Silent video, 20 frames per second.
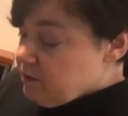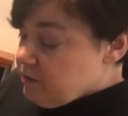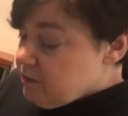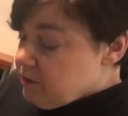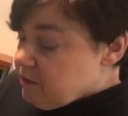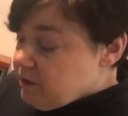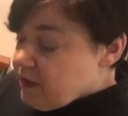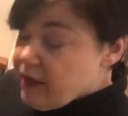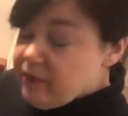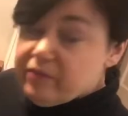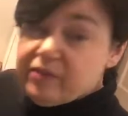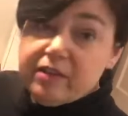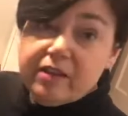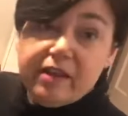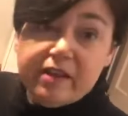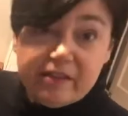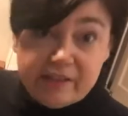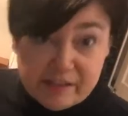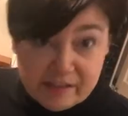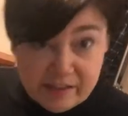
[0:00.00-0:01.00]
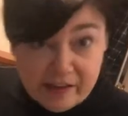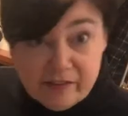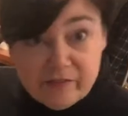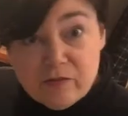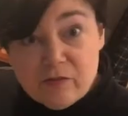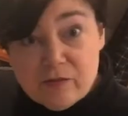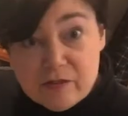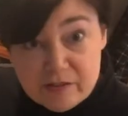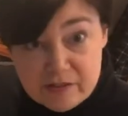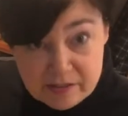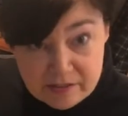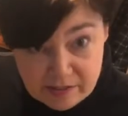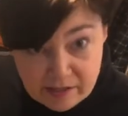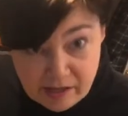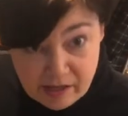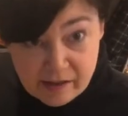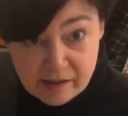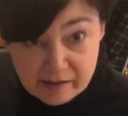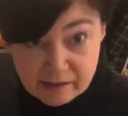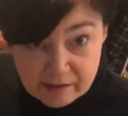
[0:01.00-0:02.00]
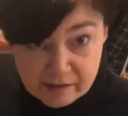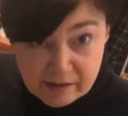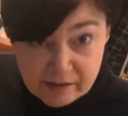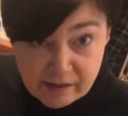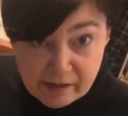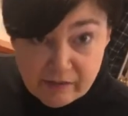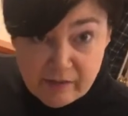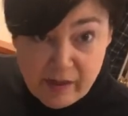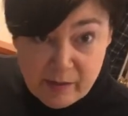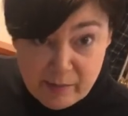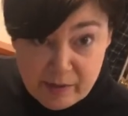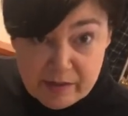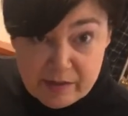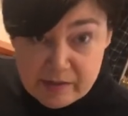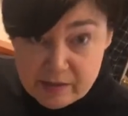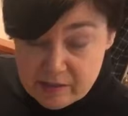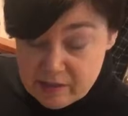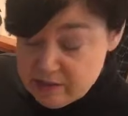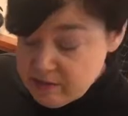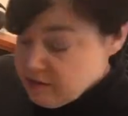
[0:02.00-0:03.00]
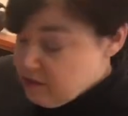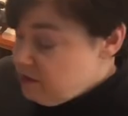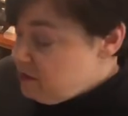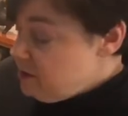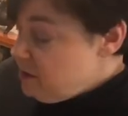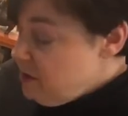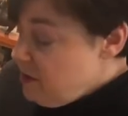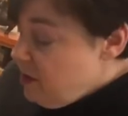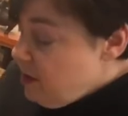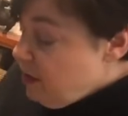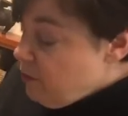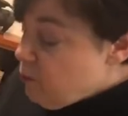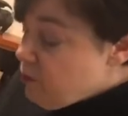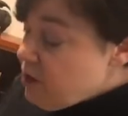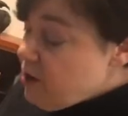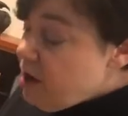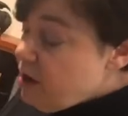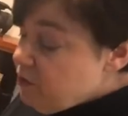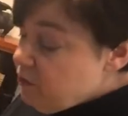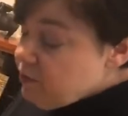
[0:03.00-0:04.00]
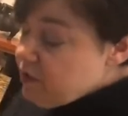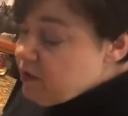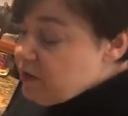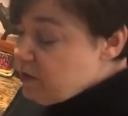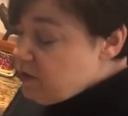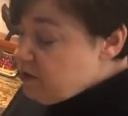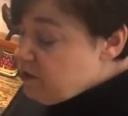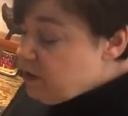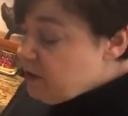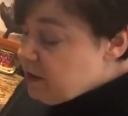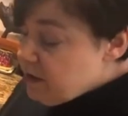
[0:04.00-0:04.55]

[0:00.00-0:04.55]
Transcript: Have to let it set for it to set, if that makes any sense. And we're not really it's